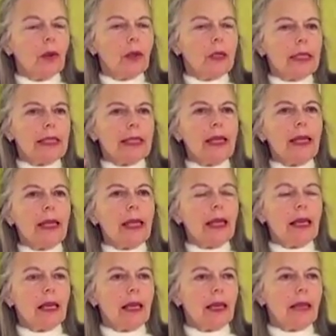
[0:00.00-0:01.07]

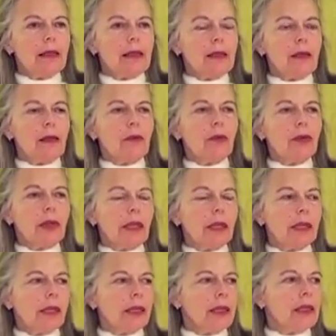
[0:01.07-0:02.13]
Seeing is
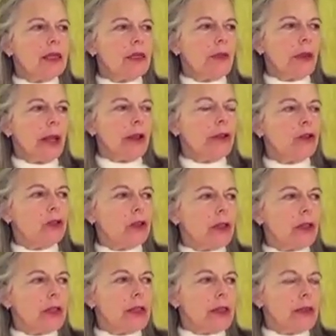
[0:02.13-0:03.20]
completely
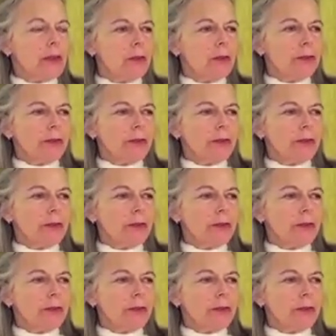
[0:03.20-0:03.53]
spacious